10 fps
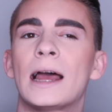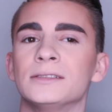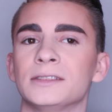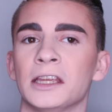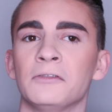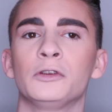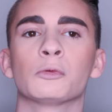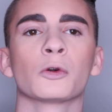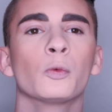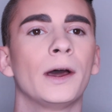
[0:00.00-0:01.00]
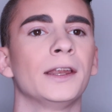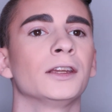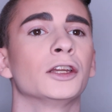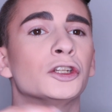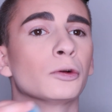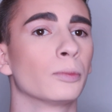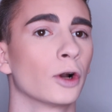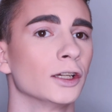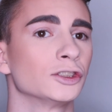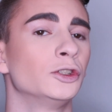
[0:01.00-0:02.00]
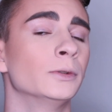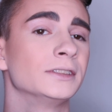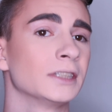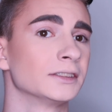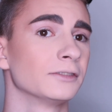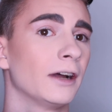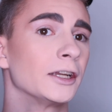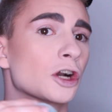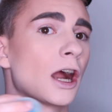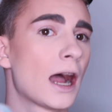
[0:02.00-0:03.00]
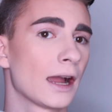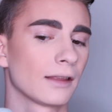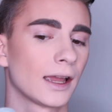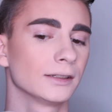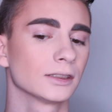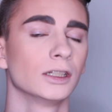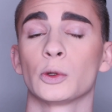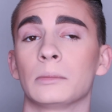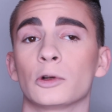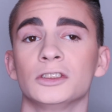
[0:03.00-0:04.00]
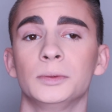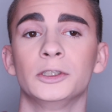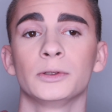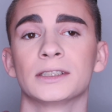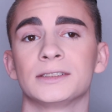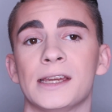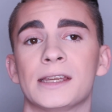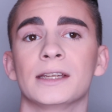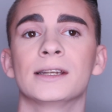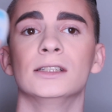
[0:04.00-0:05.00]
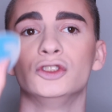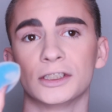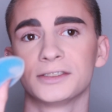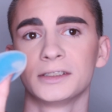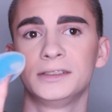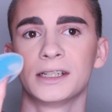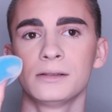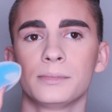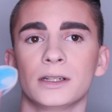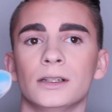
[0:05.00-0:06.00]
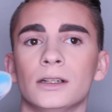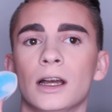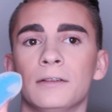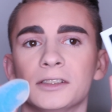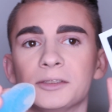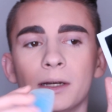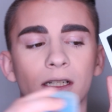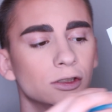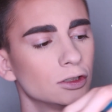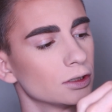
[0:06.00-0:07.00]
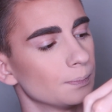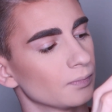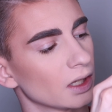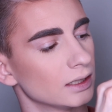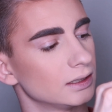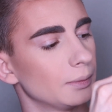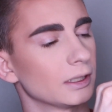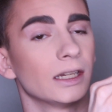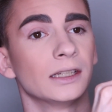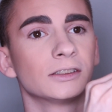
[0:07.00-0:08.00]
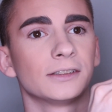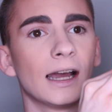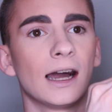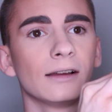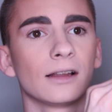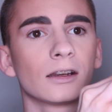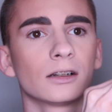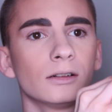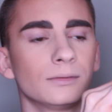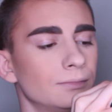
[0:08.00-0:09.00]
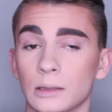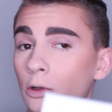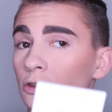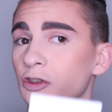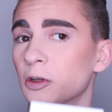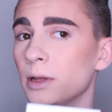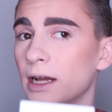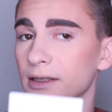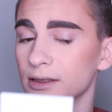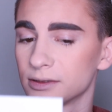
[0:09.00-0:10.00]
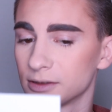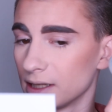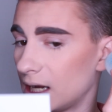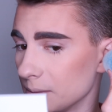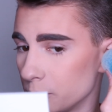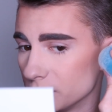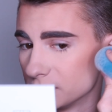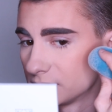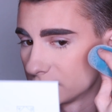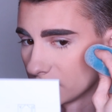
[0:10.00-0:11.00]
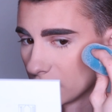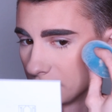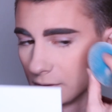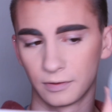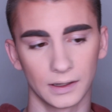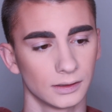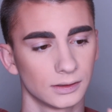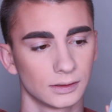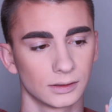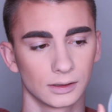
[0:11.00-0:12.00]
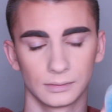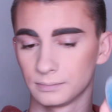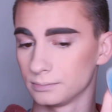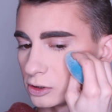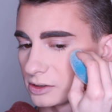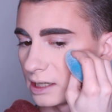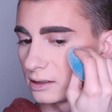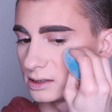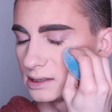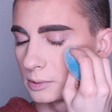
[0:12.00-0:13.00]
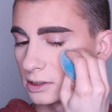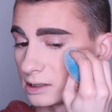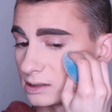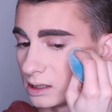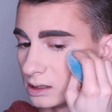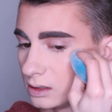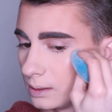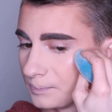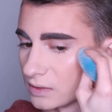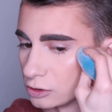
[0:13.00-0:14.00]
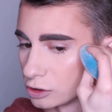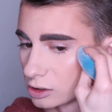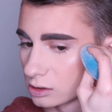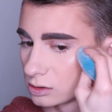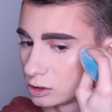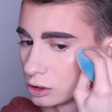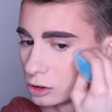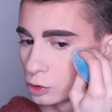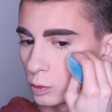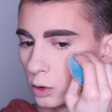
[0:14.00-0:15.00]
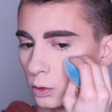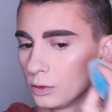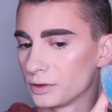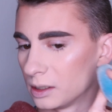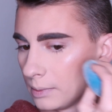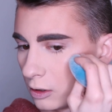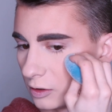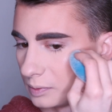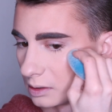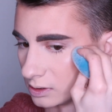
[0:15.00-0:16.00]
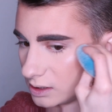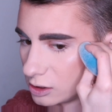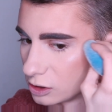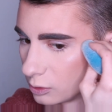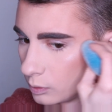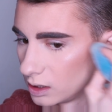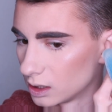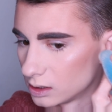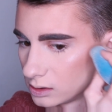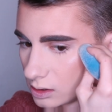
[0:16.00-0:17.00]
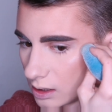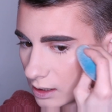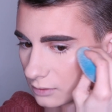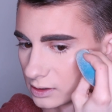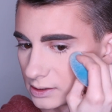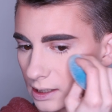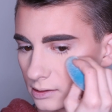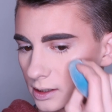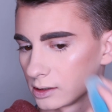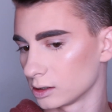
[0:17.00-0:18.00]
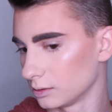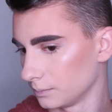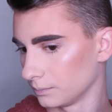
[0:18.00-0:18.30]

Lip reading: as if you were wetting your brush to intensify your highlight. So what I'm going to be doing is taking just the tip of the sponge, dipping it into that highlighter. I'm going to apply this to the high points of the face. I'm just lightly stippling this in, just to control the amount of pigmentation that we get out of this highlighter.